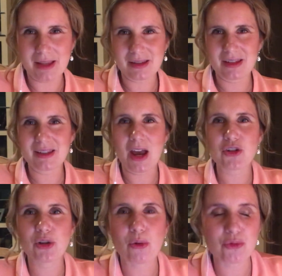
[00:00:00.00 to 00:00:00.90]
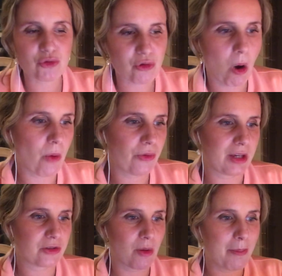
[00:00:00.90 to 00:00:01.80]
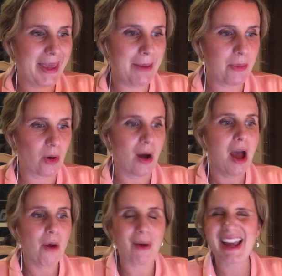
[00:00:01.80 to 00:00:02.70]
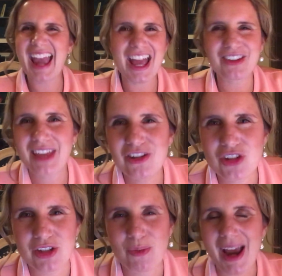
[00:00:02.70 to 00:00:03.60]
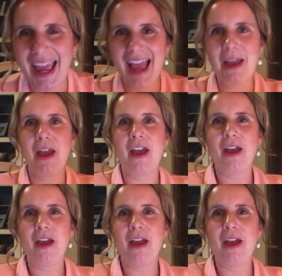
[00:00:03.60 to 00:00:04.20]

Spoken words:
It's a desire to control things with people. Why can't they just, why can